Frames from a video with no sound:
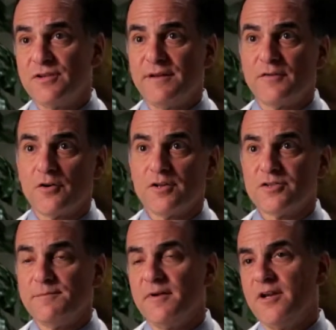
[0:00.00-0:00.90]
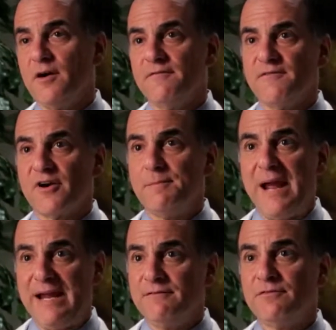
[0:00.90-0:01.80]
They've heard it's a very
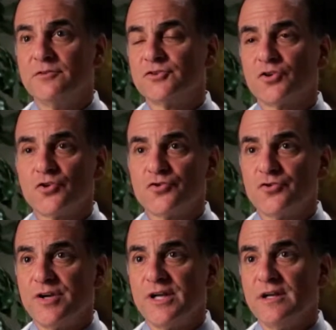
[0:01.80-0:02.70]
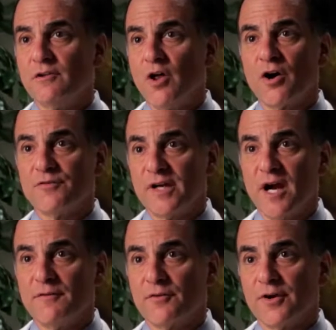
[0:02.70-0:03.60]
painful surgery and a long
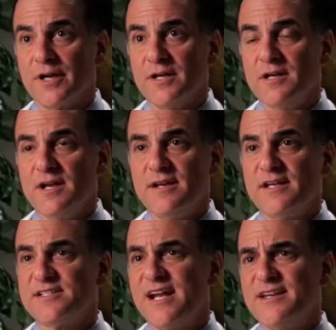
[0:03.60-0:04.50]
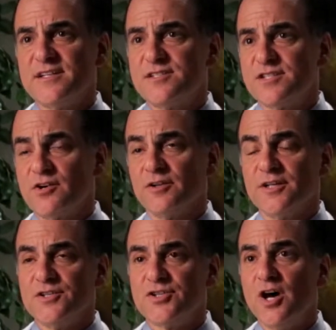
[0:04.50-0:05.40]
recovery, and that's not
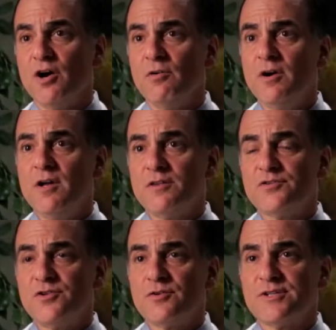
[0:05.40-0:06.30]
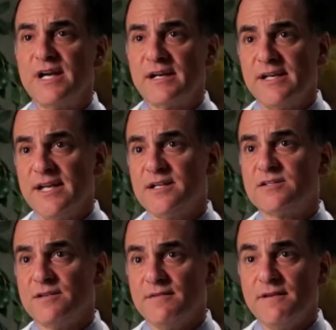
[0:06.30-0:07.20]
necessarily so. There's newer techniques in